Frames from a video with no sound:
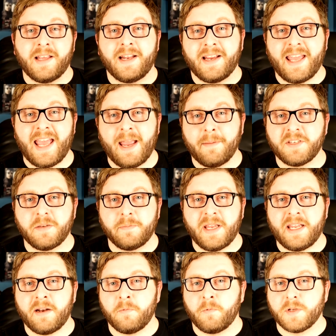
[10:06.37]
that it came to
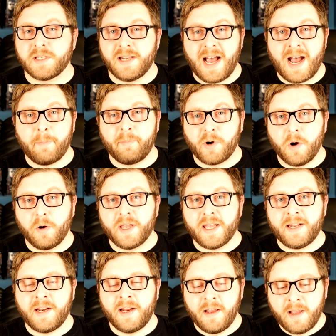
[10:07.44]
me and it was not
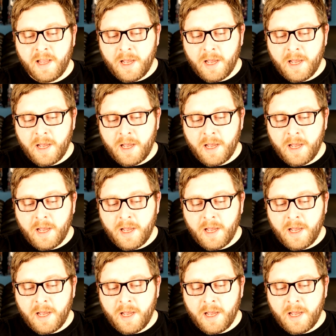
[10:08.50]
broken.